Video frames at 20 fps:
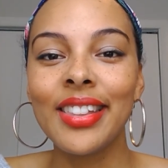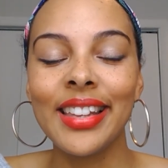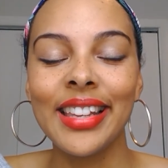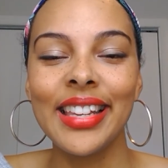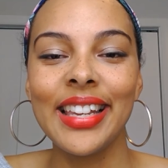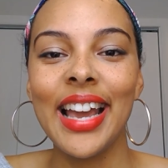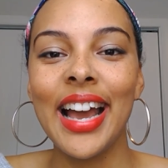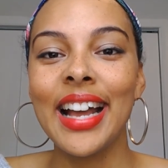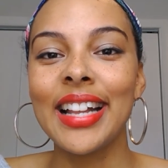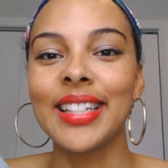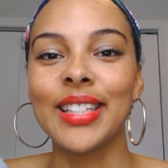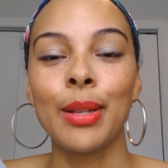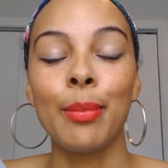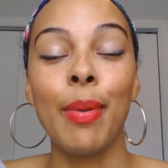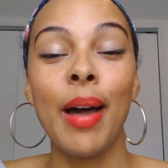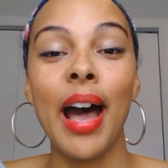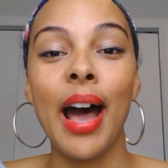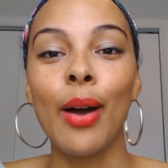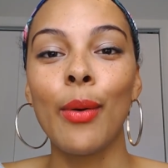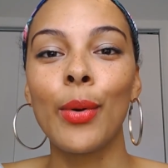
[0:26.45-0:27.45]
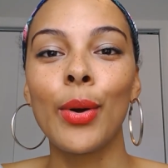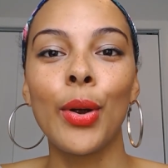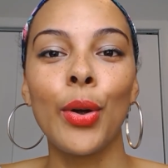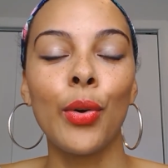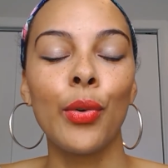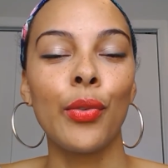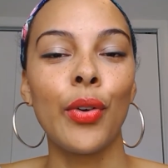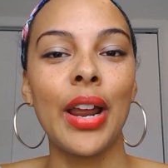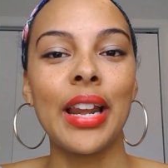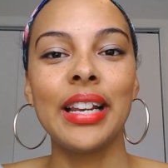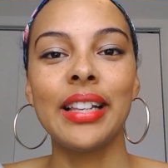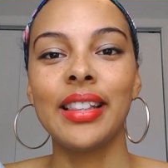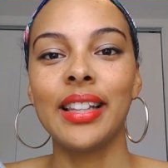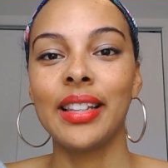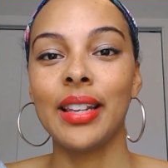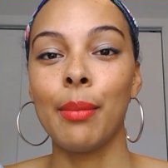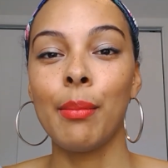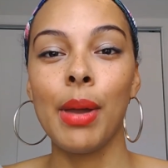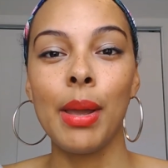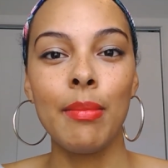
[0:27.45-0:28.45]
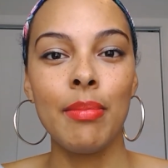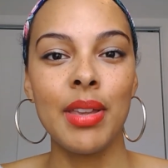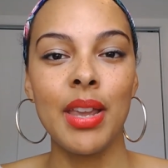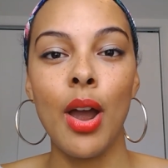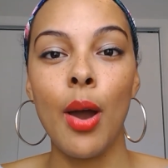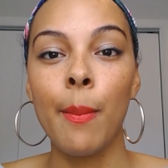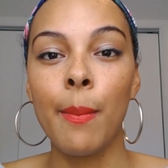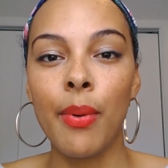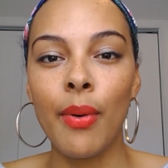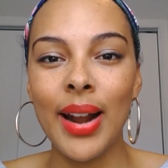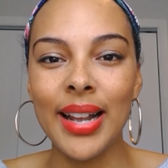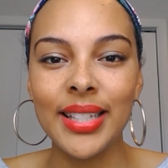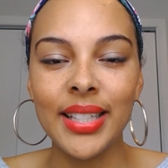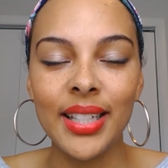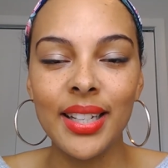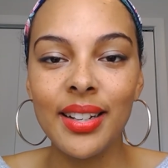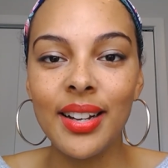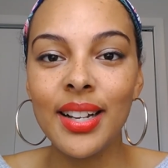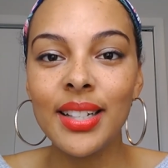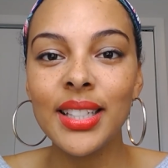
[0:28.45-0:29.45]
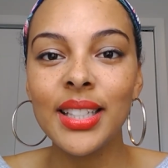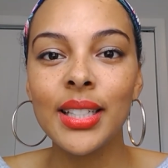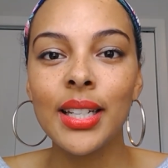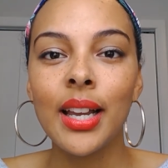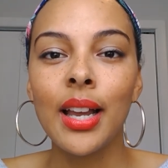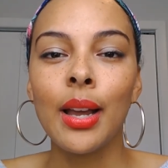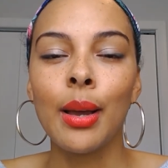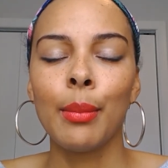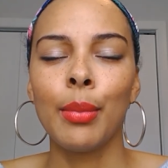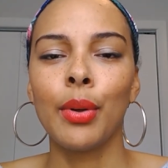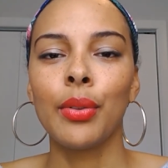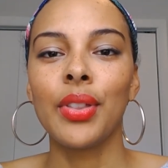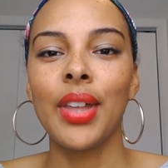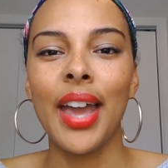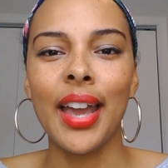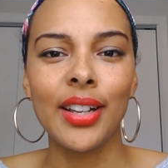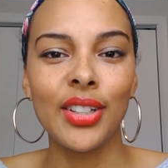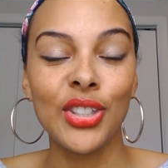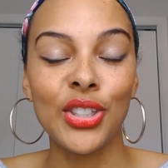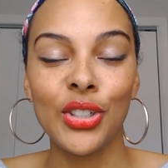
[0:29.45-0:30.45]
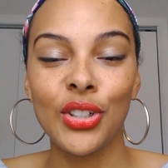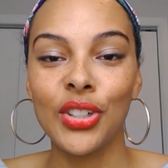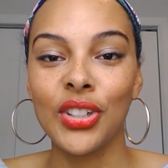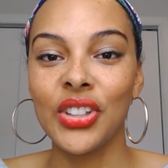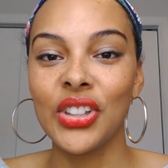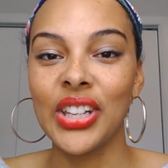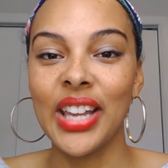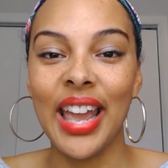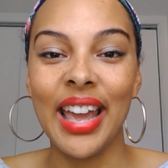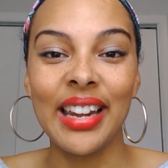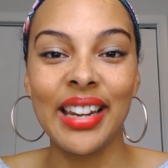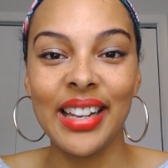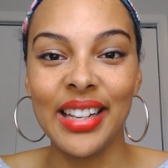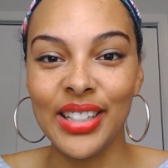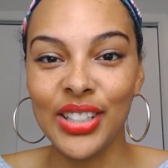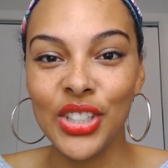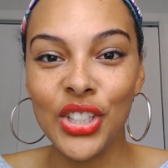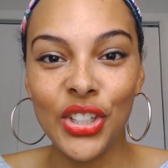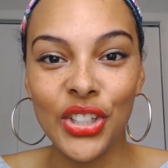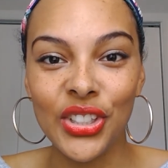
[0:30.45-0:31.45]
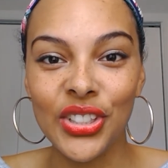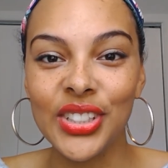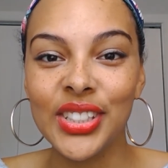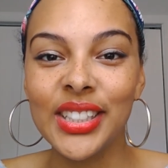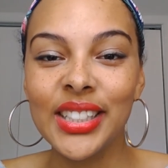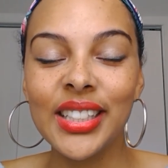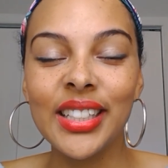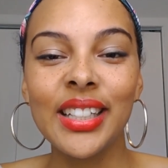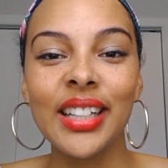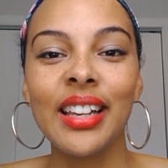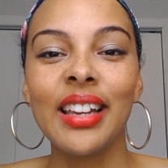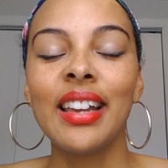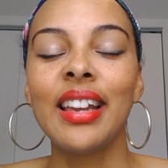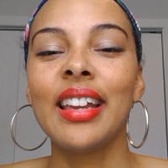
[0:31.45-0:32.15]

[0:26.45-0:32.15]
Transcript: He has the power over anything that might be oppressing us, both externally and internally.